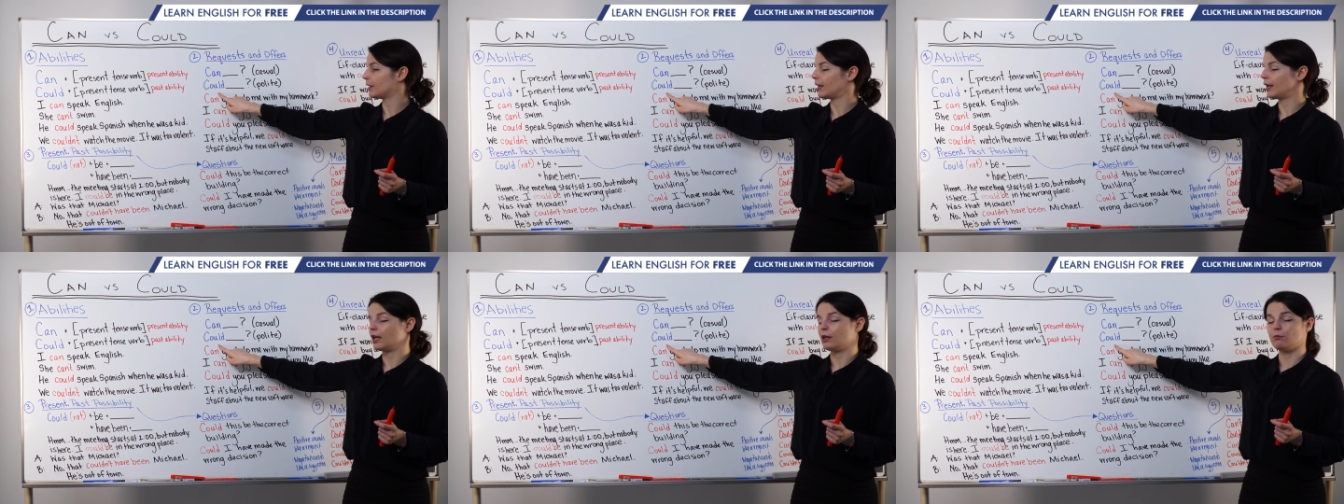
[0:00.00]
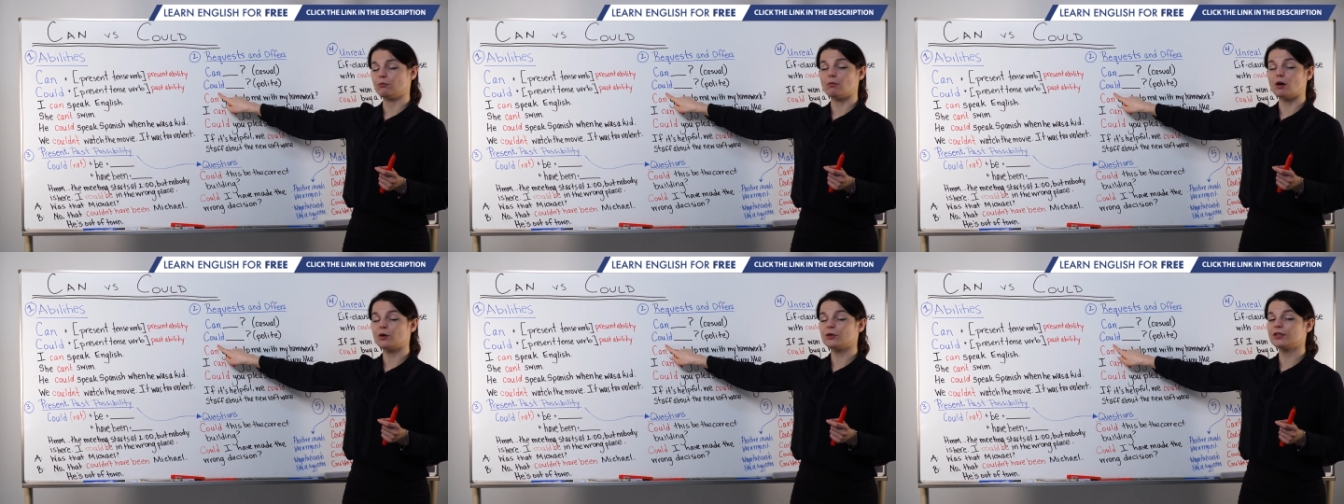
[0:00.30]

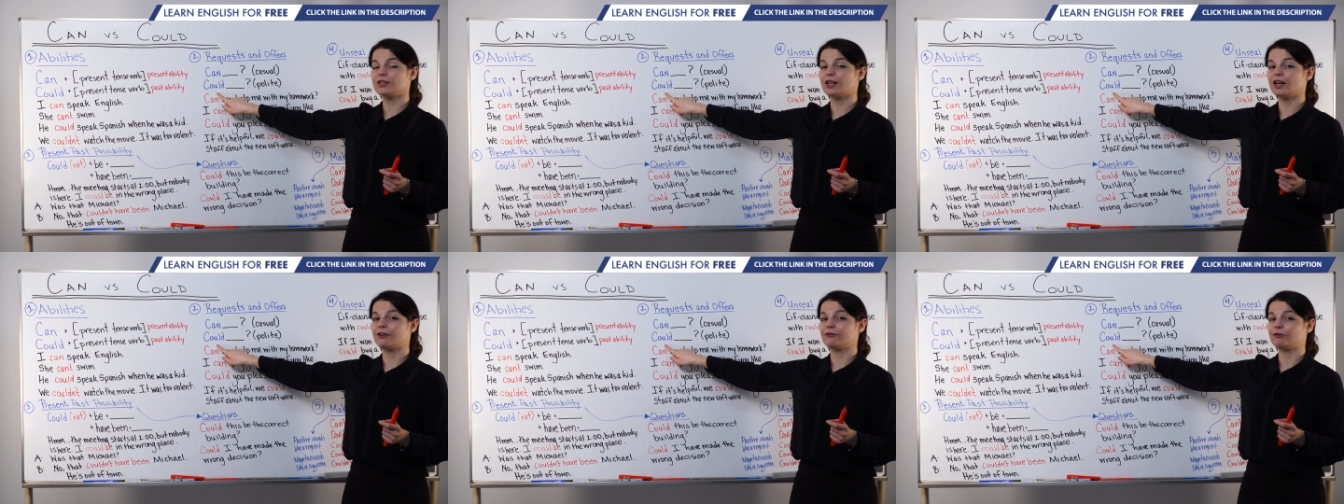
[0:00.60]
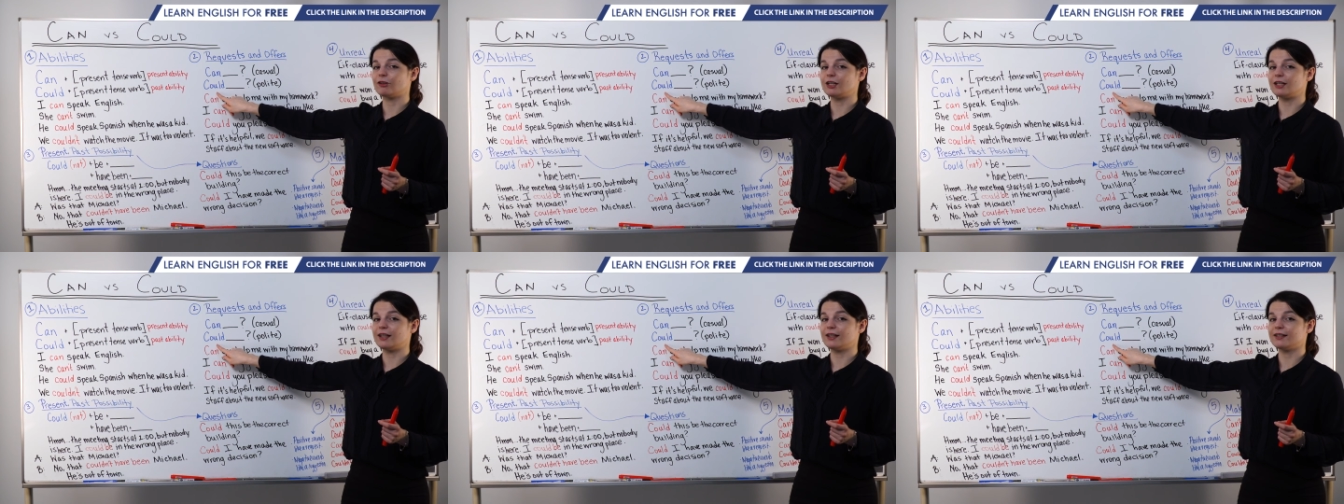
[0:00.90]
In most
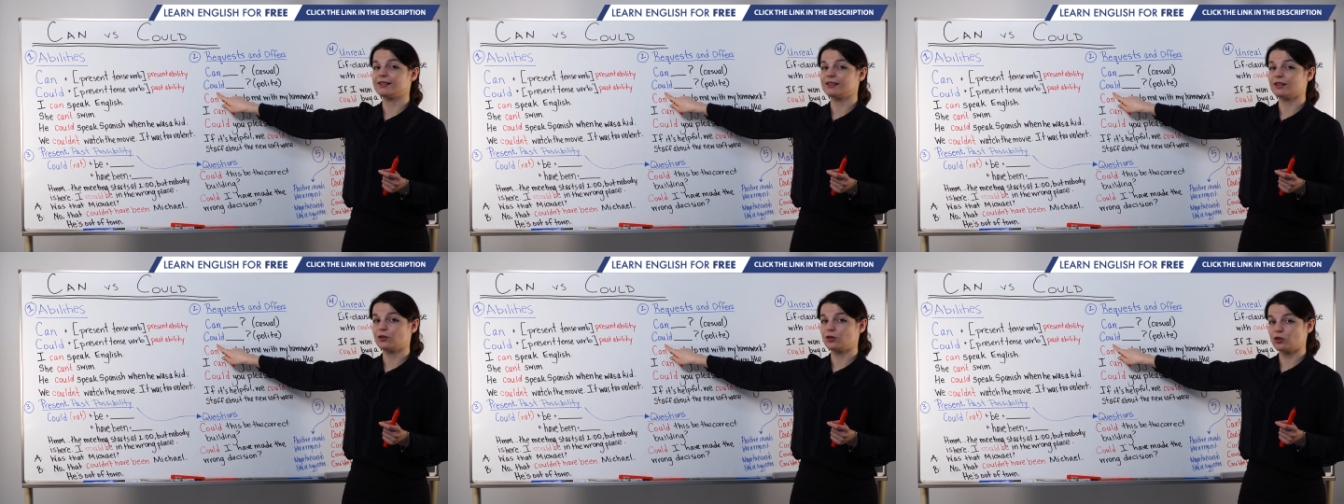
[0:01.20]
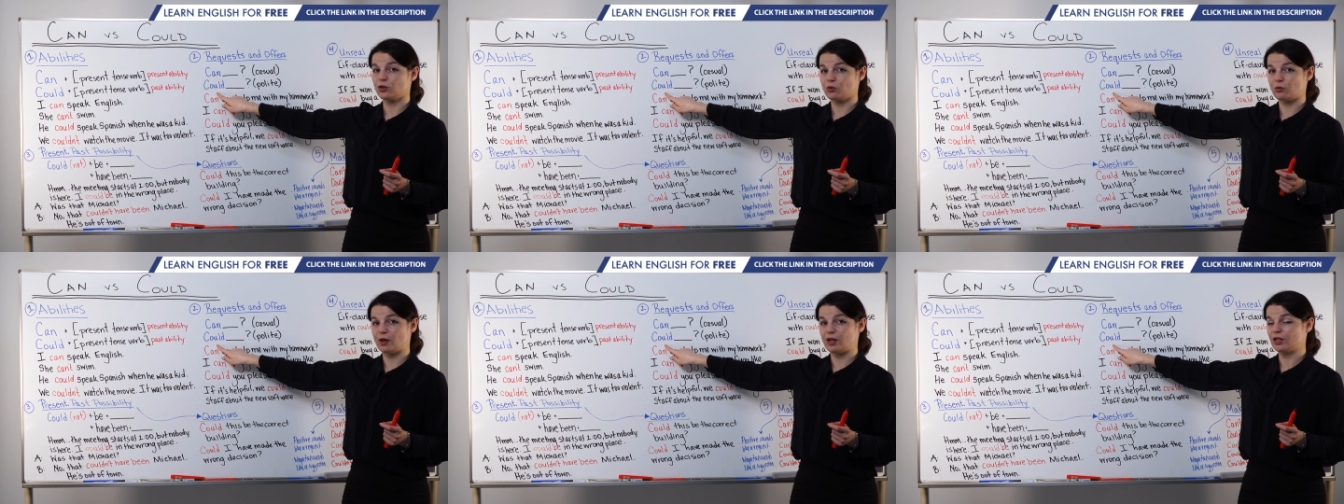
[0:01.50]
everyday
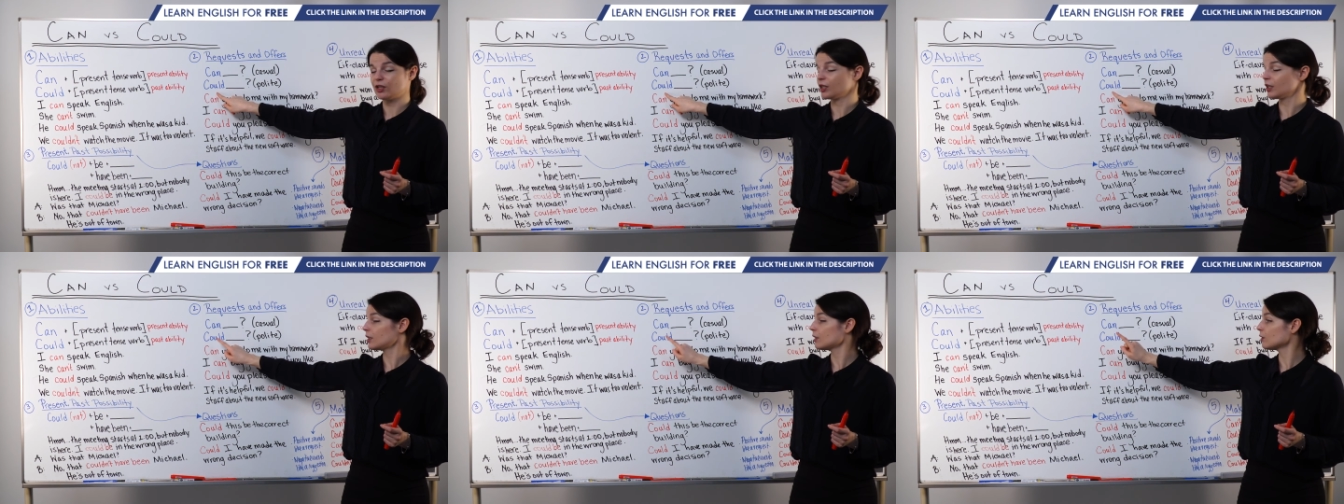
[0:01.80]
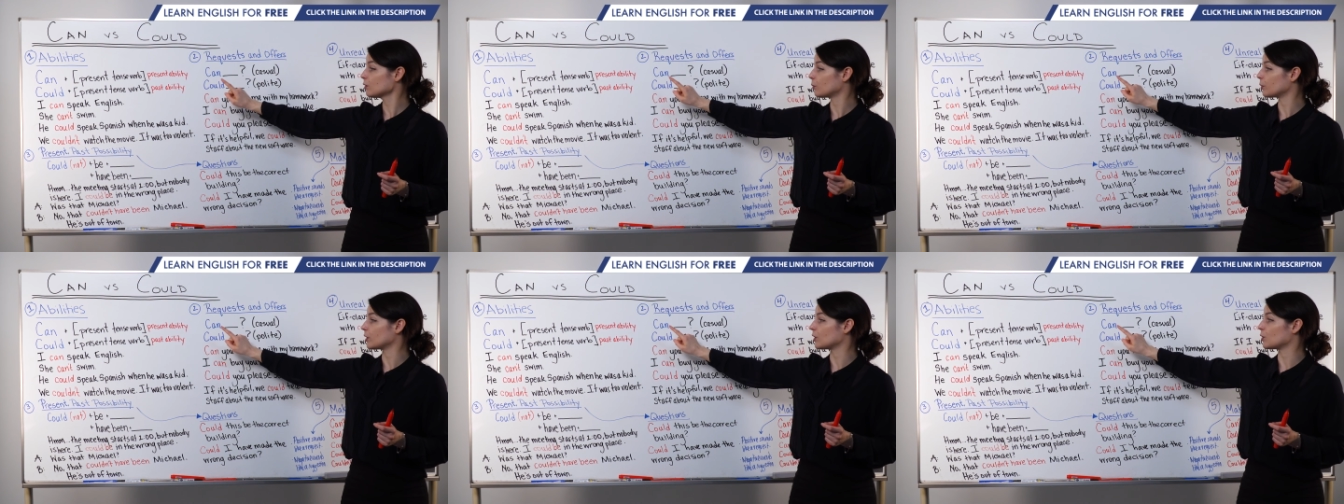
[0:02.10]

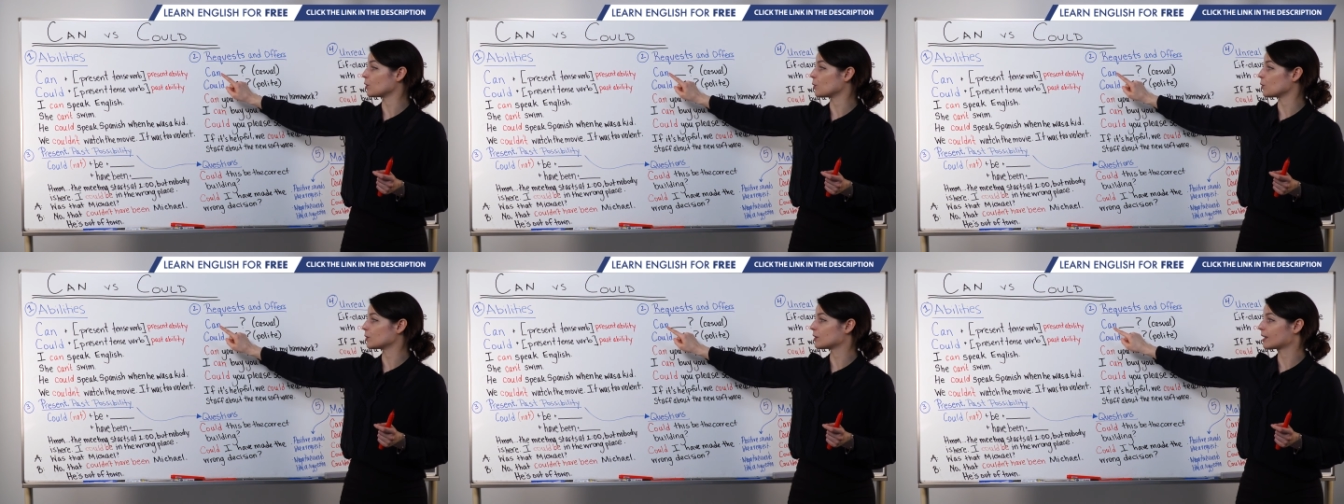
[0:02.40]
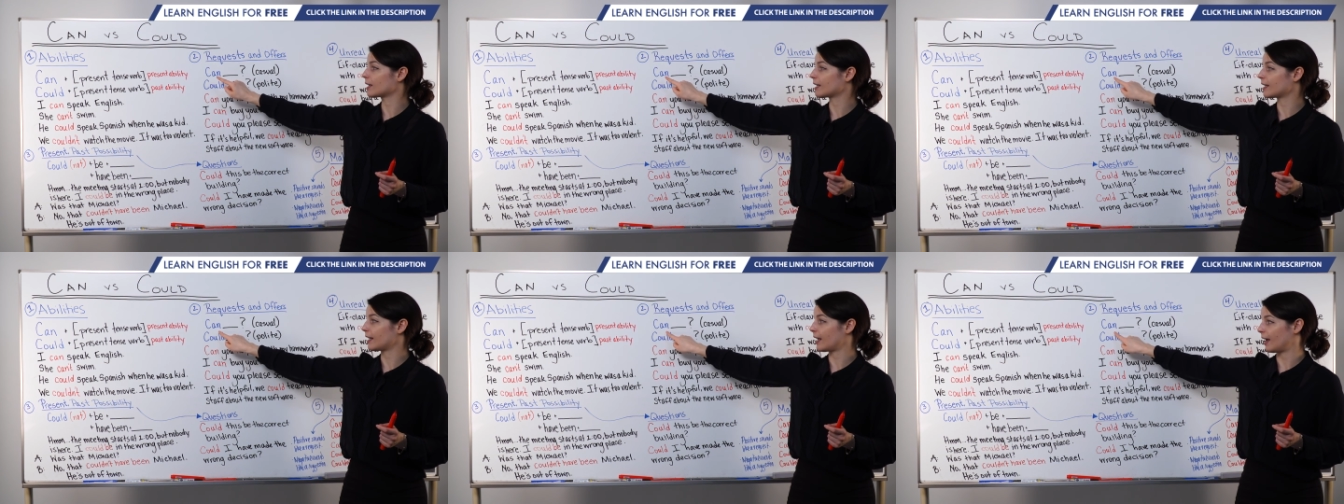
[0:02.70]
situations, we use
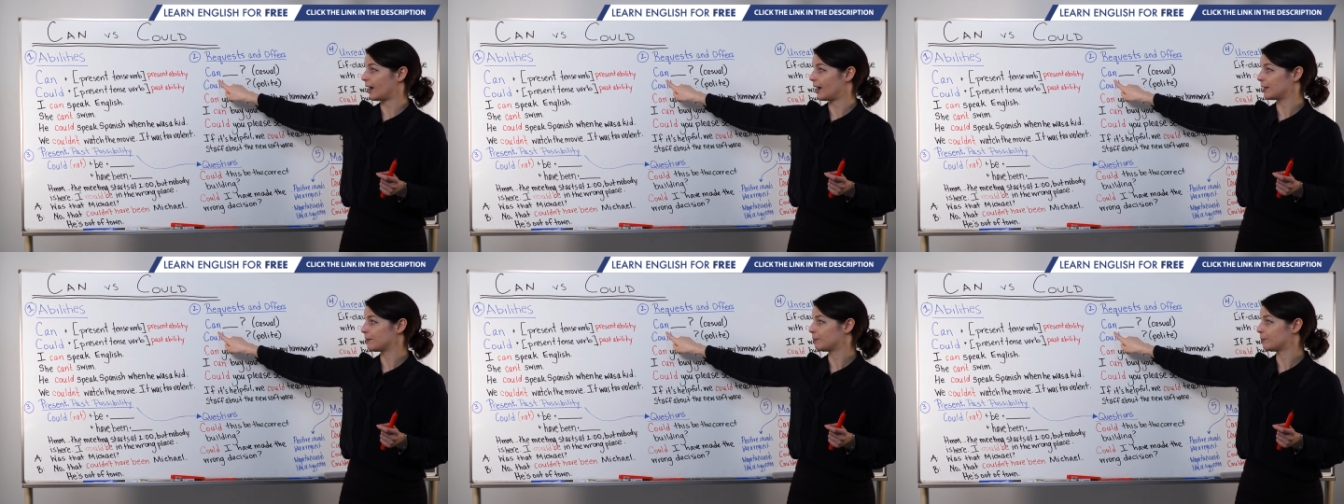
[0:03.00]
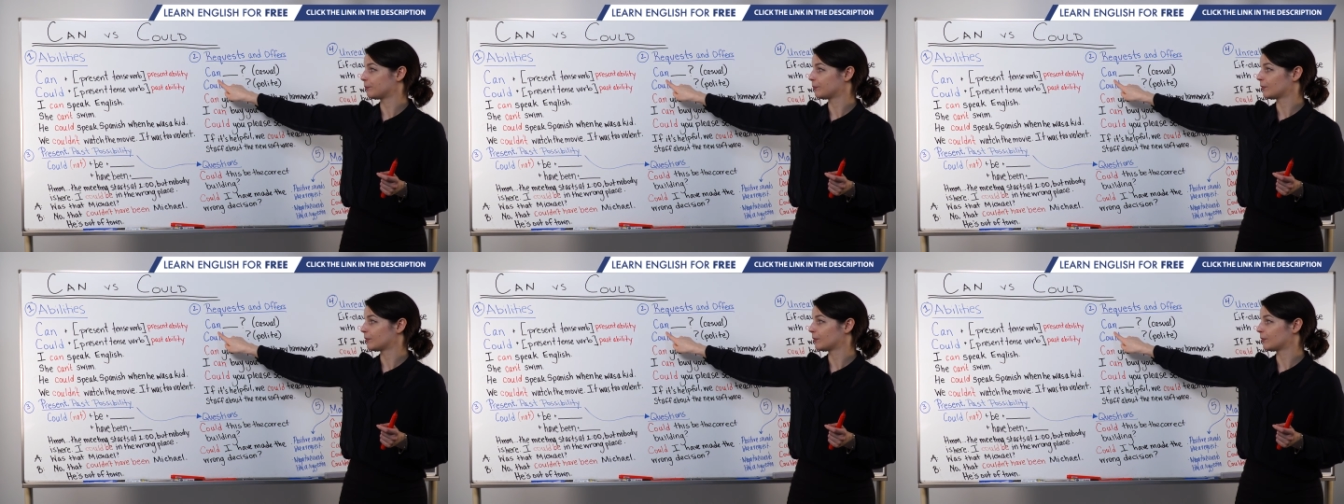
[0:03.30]
can.